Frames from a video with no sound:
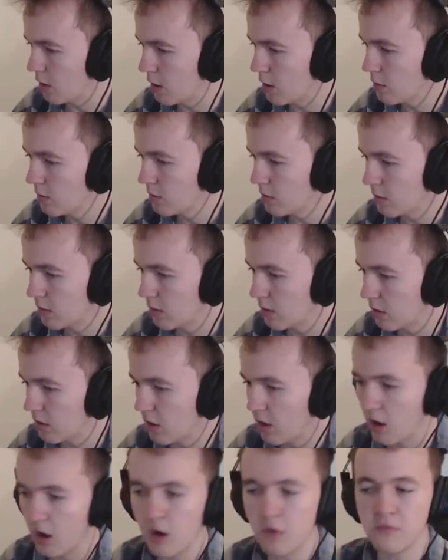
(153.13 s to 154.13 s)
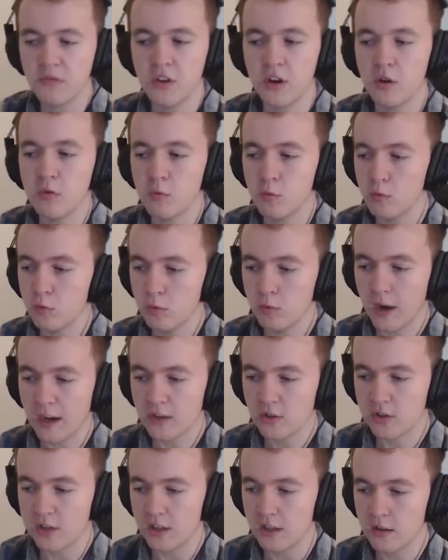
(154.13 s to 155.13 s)
Oh. Oh, no. Ooh,
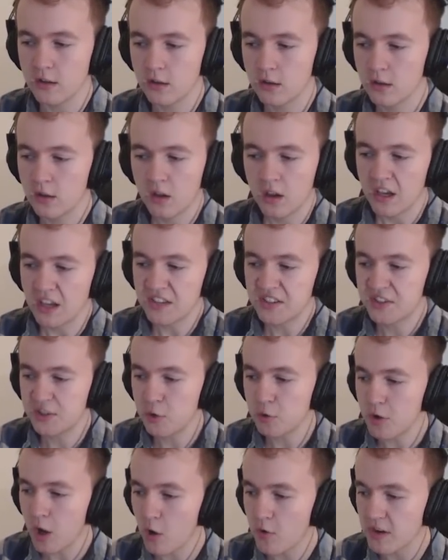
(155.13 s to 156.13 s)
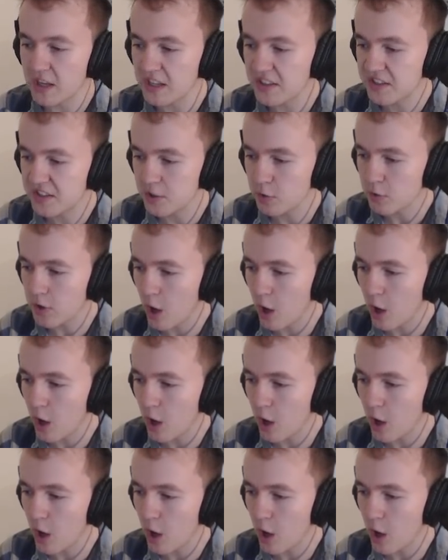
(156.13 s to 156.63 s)
actually, he's still going. He's still